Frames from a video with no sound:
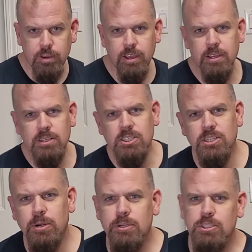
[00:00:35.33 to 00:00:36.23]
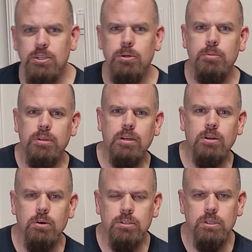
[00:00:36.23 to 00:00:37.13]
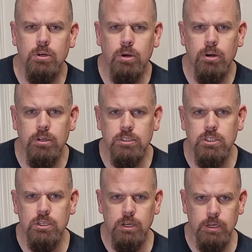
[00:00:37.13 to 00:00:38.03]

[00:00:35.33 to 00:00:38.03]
Hey, this is Larry Joe with Guitars and Cards.